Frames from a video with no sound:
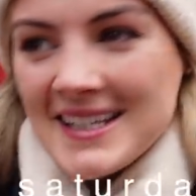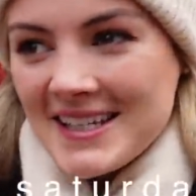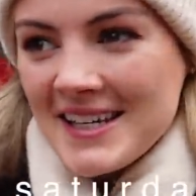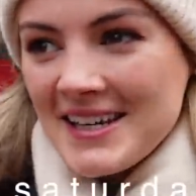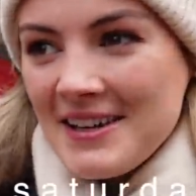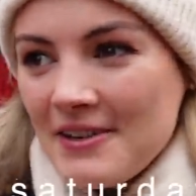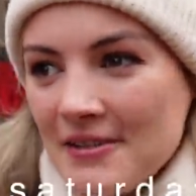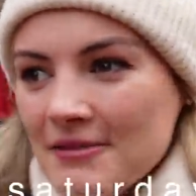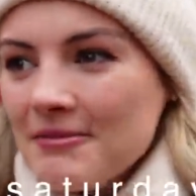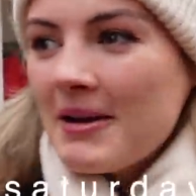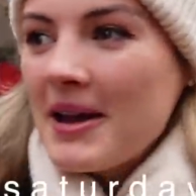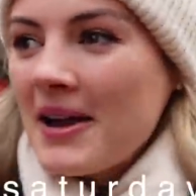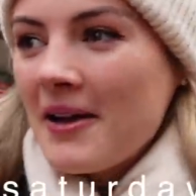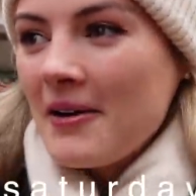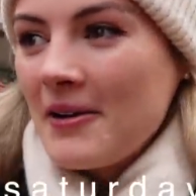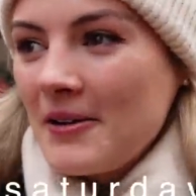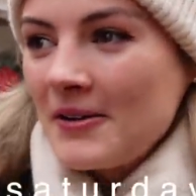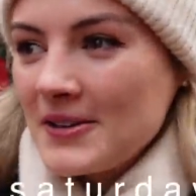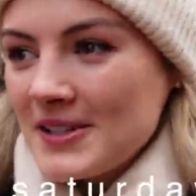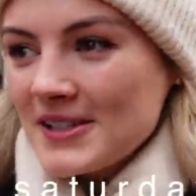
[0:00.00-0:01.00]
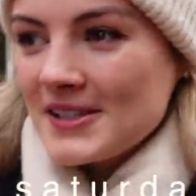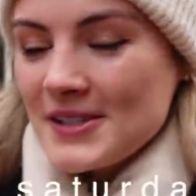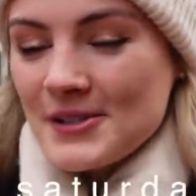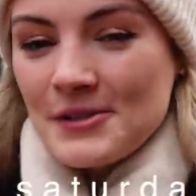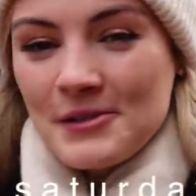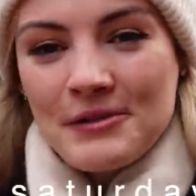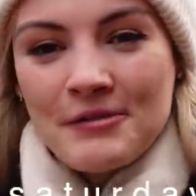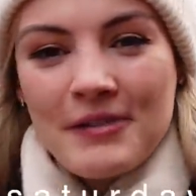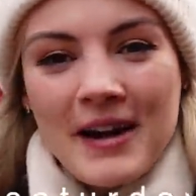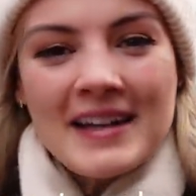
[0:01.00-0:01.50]
two of my old
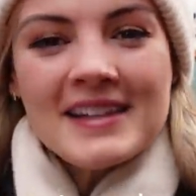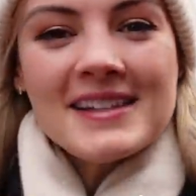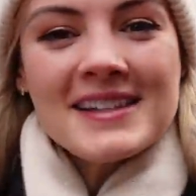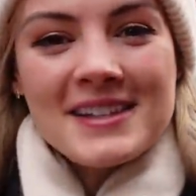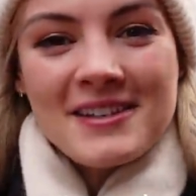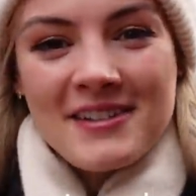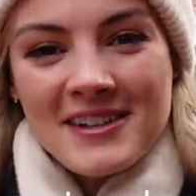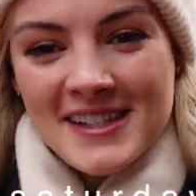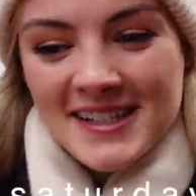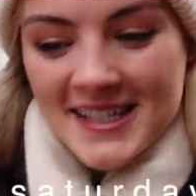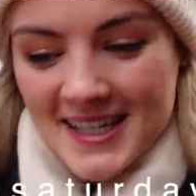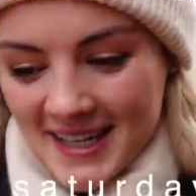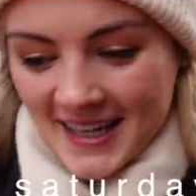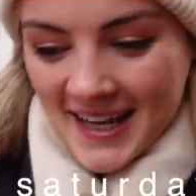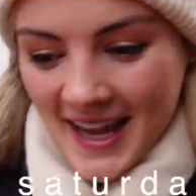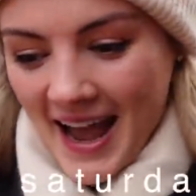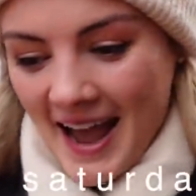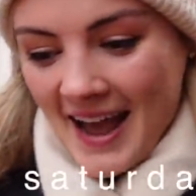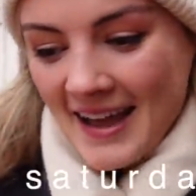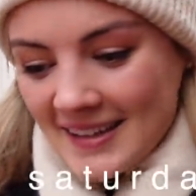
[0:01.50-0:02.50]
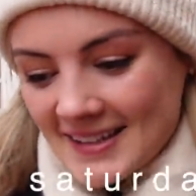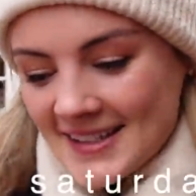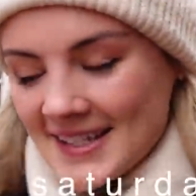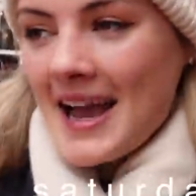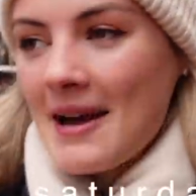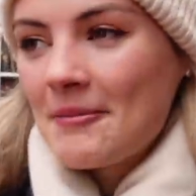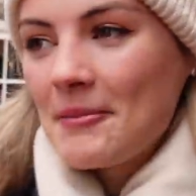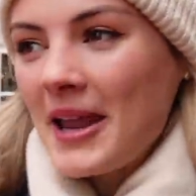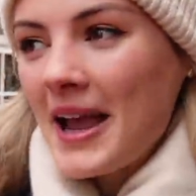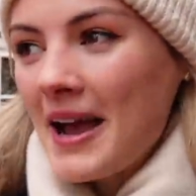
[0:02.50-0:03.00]
school friends, Christy and Kat,
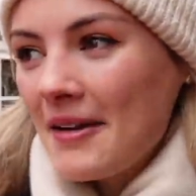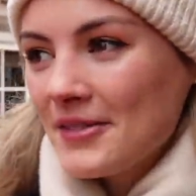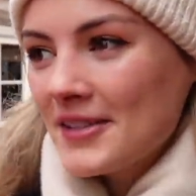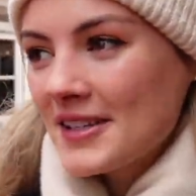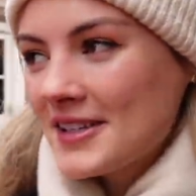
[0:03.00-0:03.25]
and we have